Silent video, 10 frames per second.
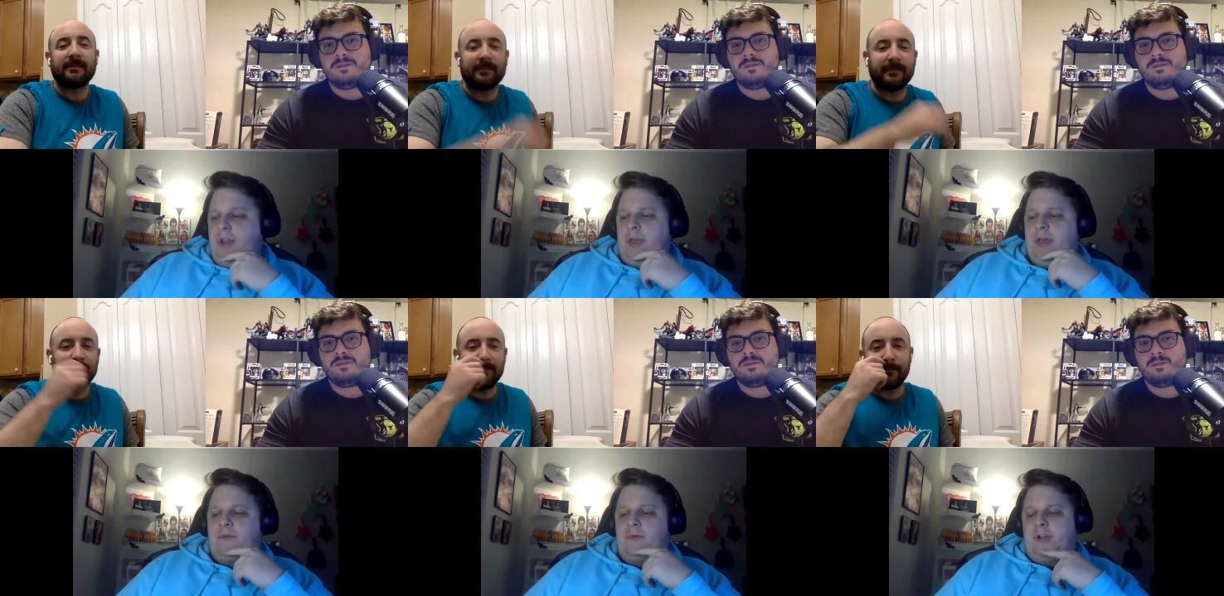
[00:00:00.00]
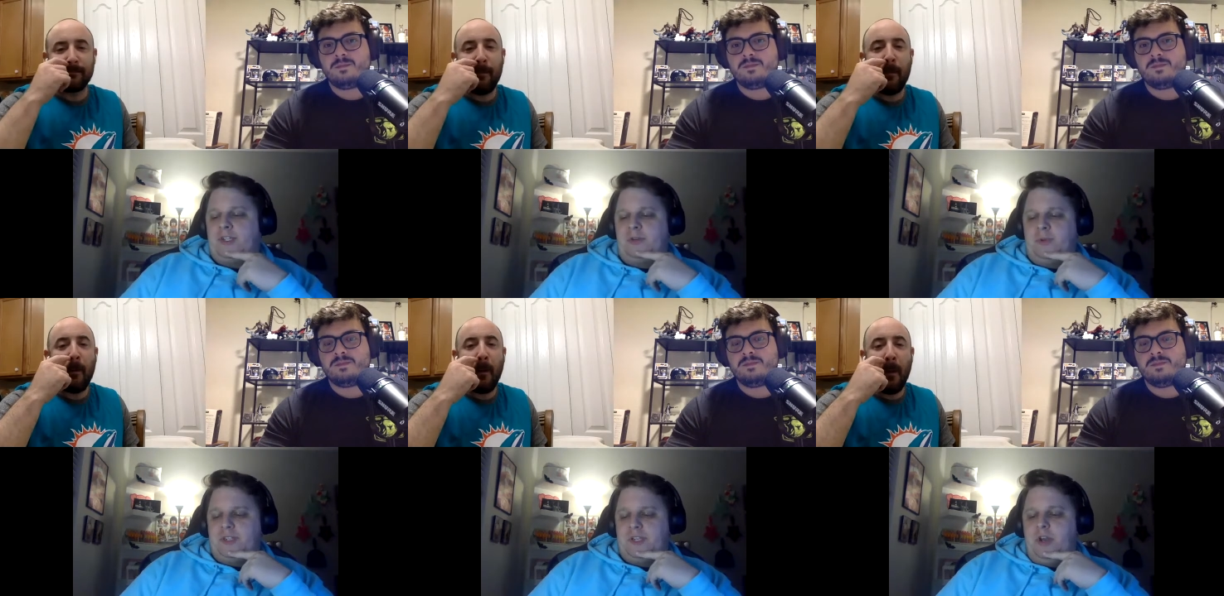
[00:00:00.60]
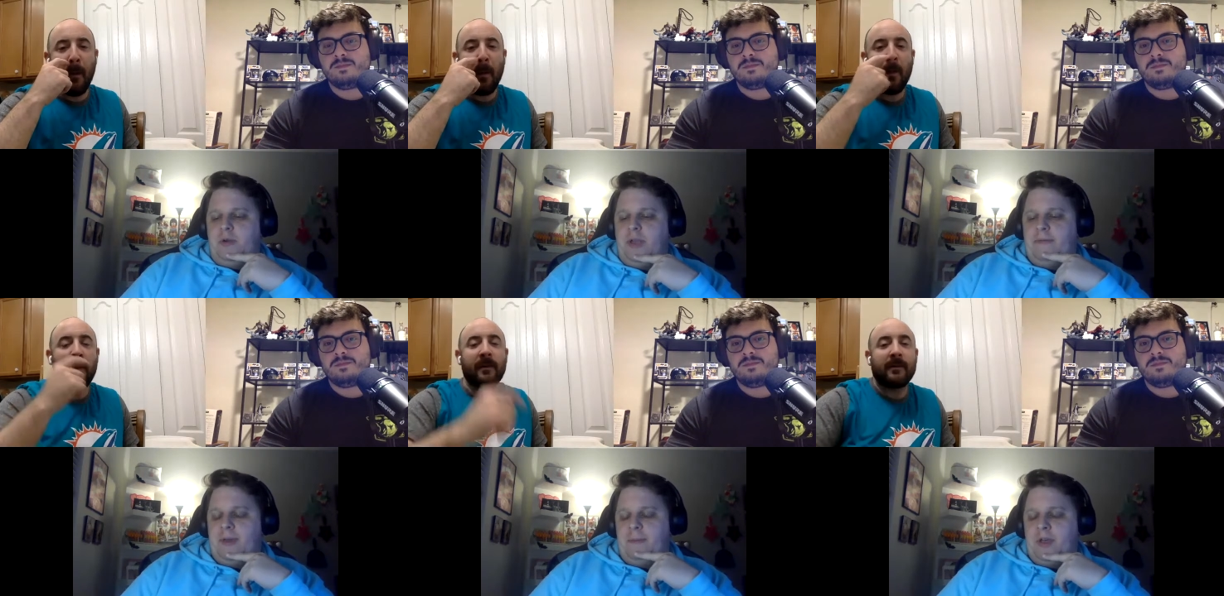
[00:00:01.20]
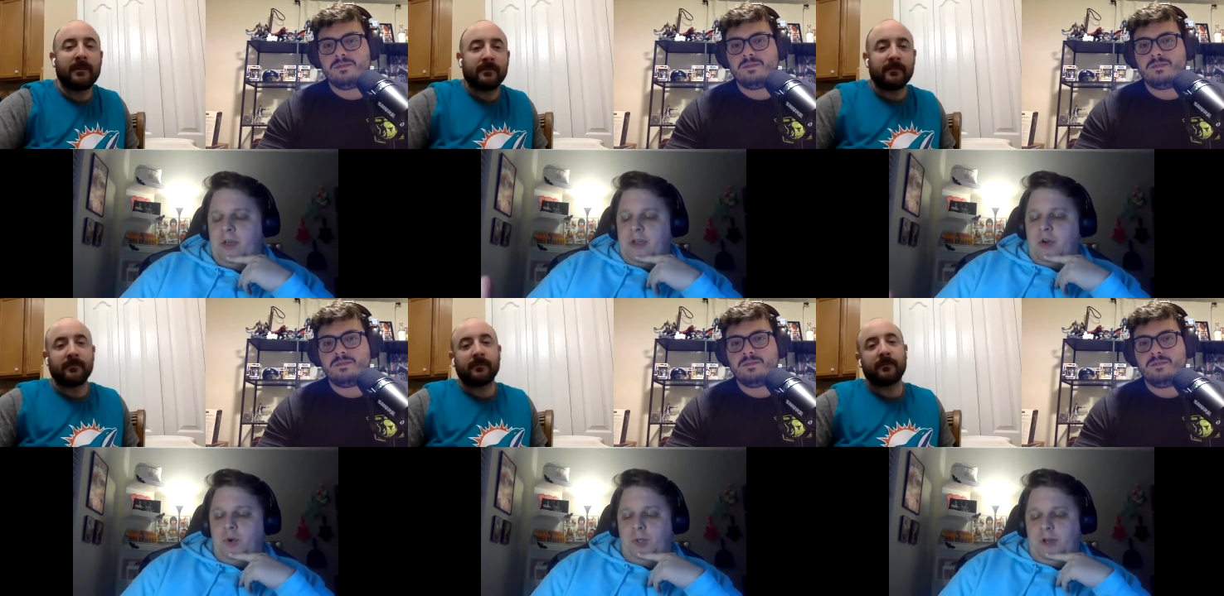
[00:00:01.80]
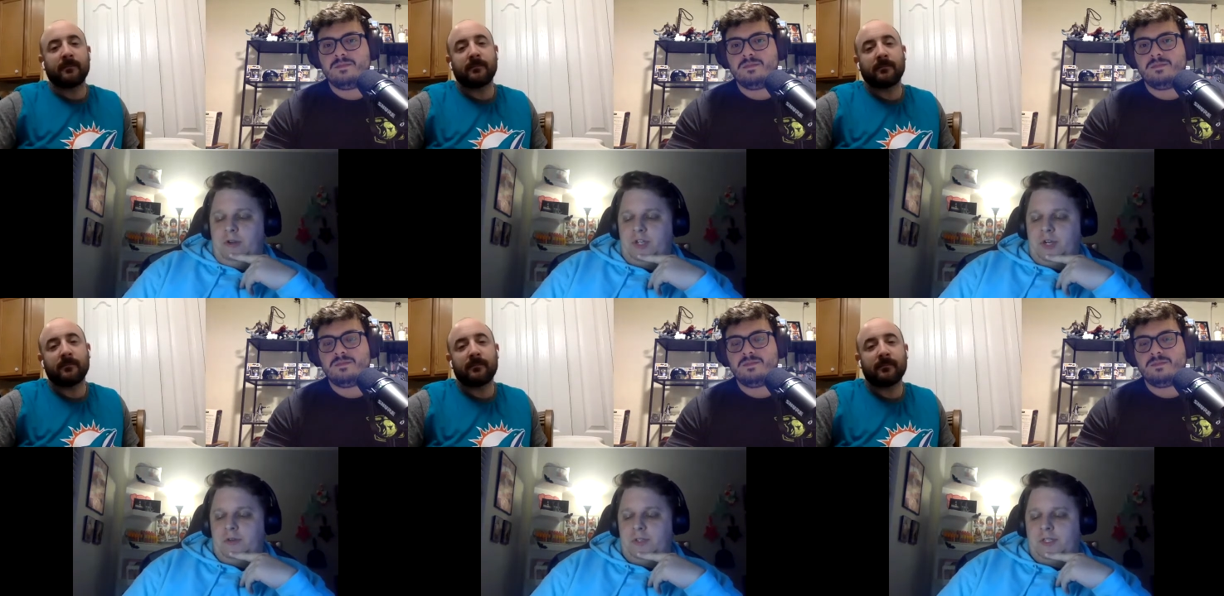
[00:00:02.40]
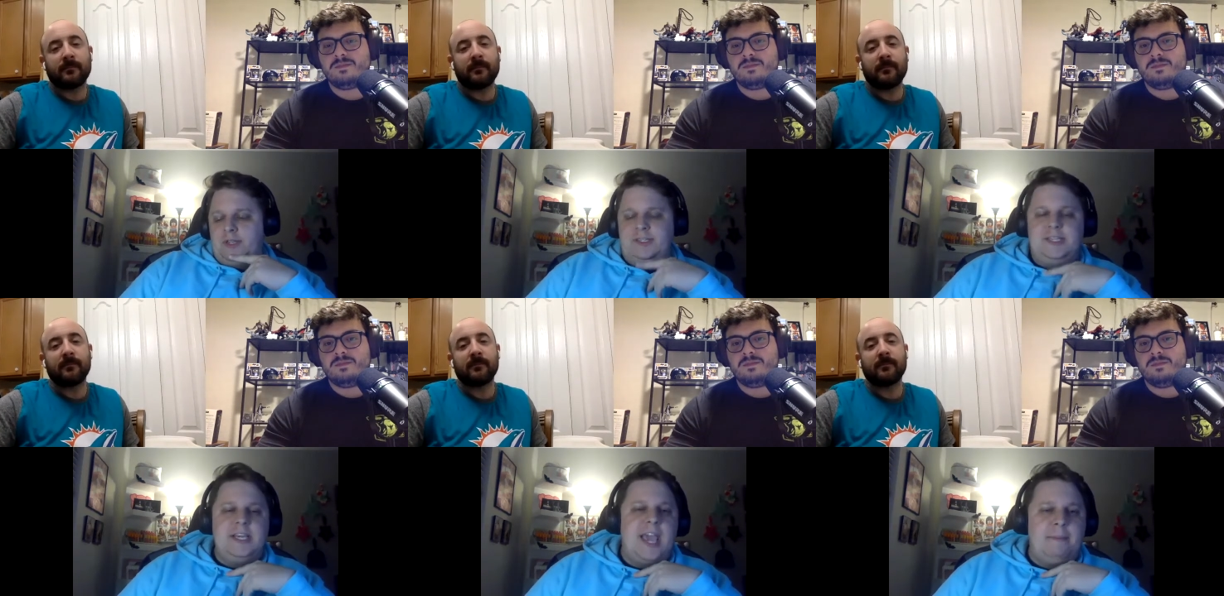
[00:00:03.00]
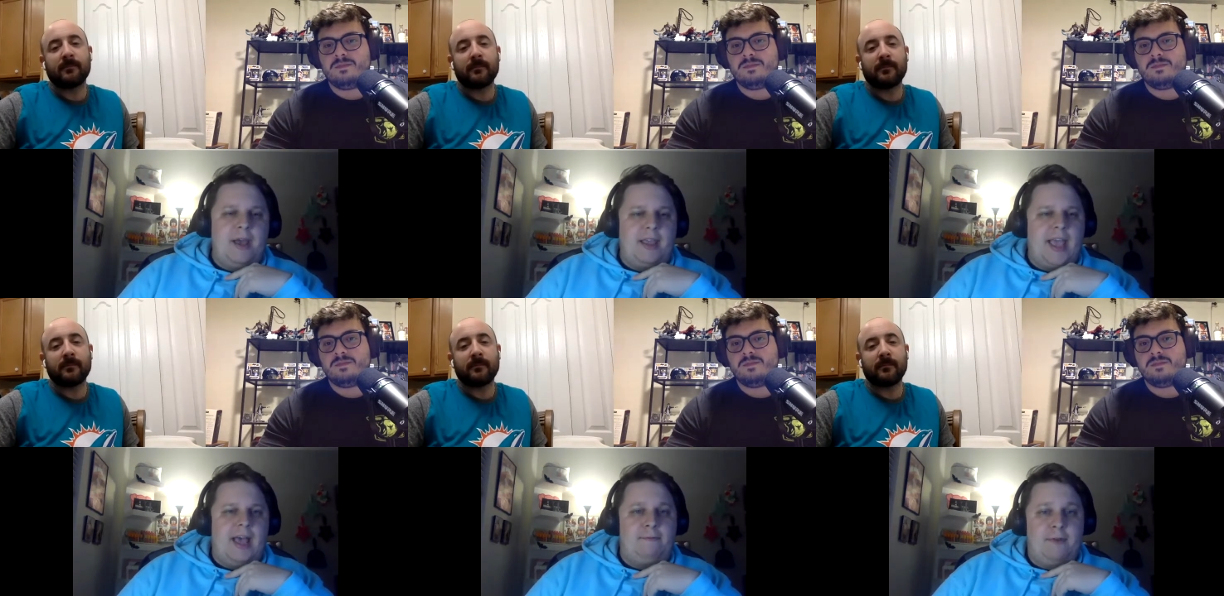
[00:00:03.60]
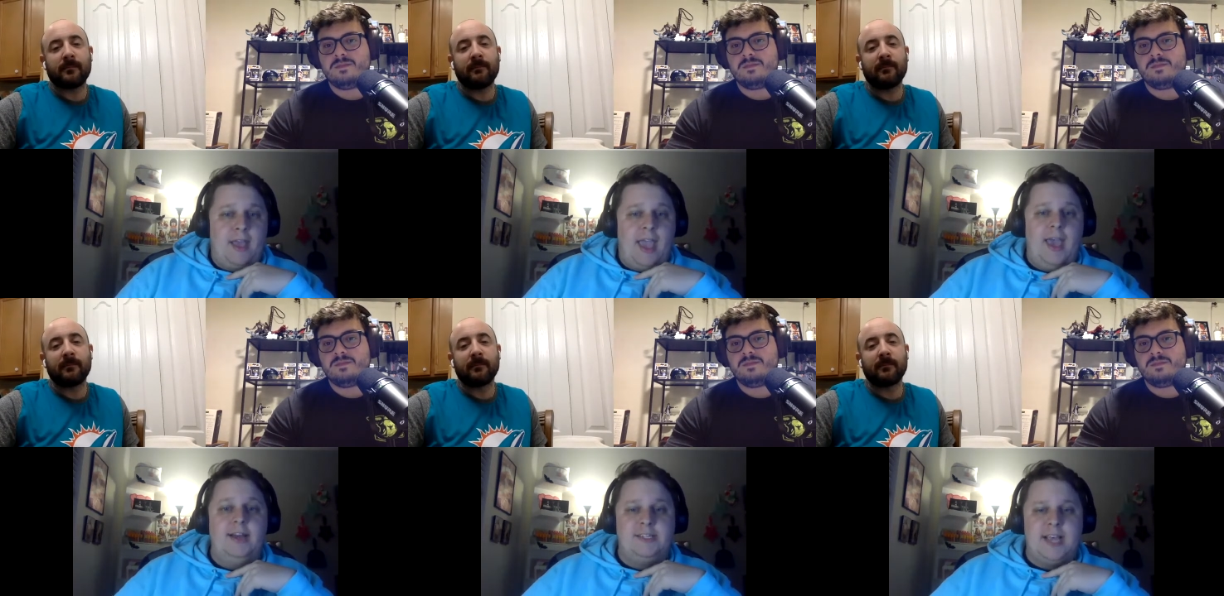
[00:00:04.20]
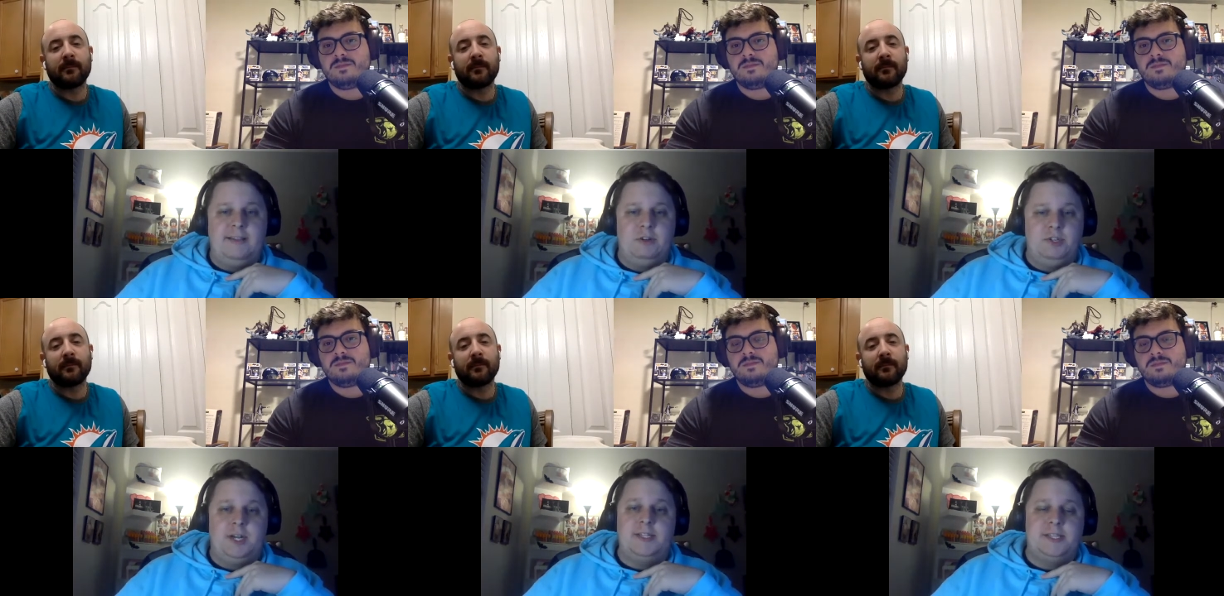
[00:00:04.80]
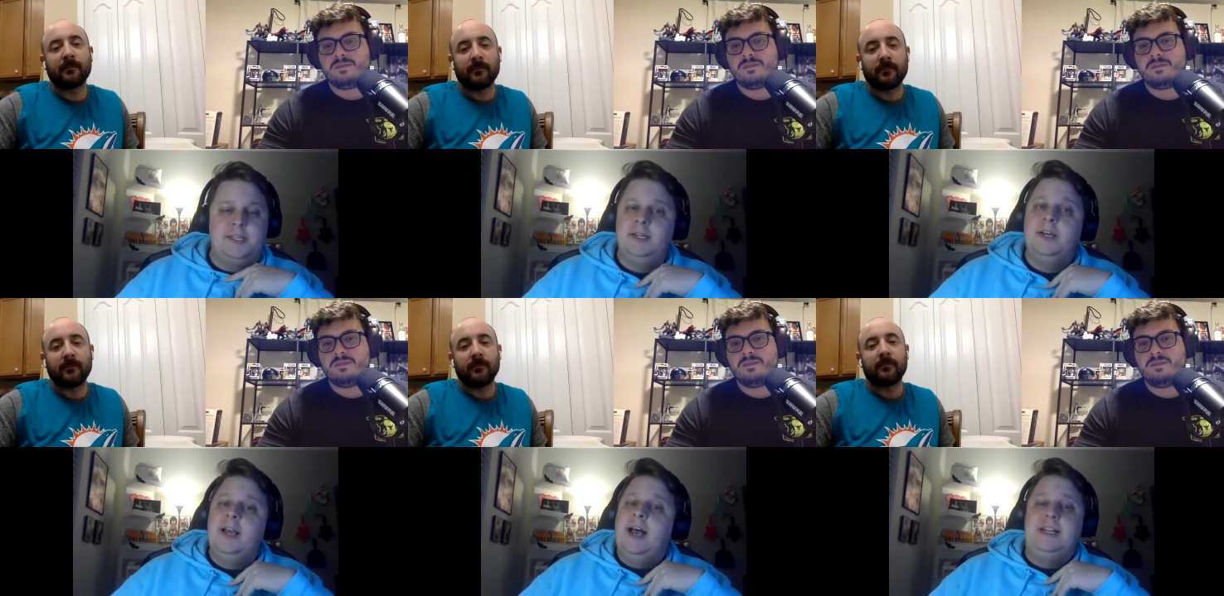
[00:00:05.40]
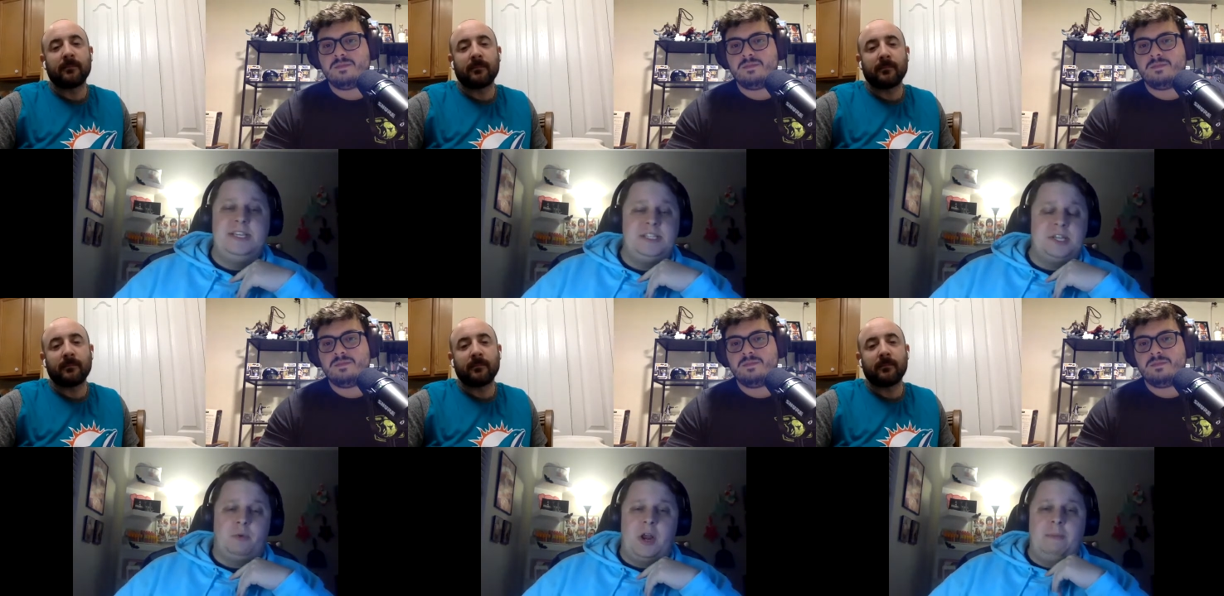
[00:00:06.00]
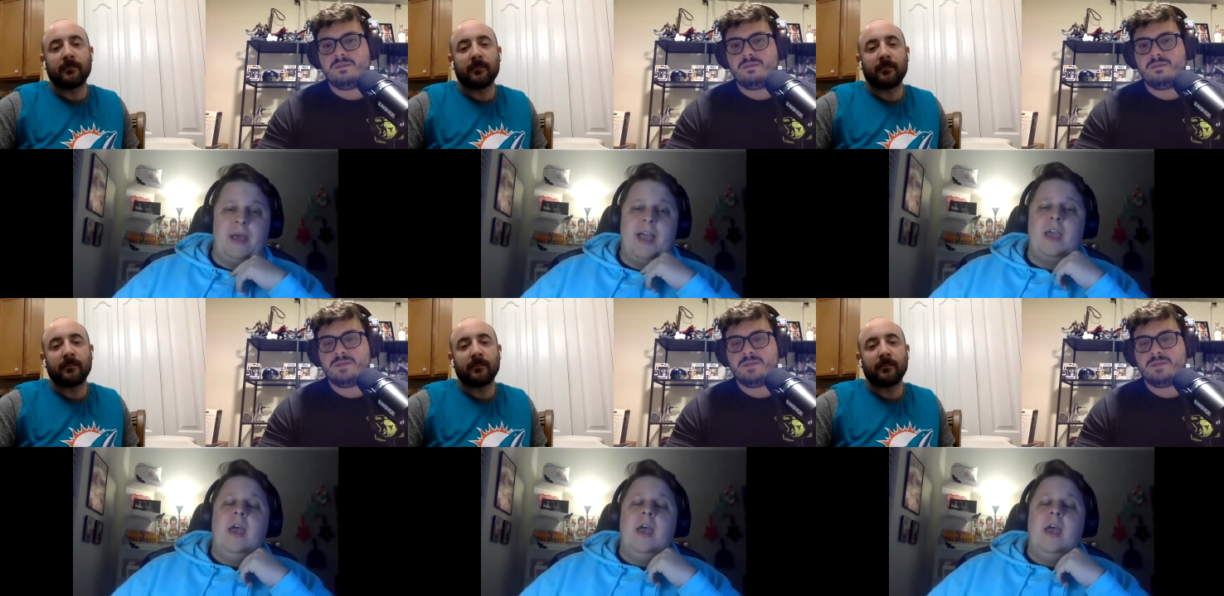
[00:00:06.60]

Speaker 1: you give Russell Wilson, you give him Julio Jones, DK Metcalf, and Tyler Johnson, a decent running back.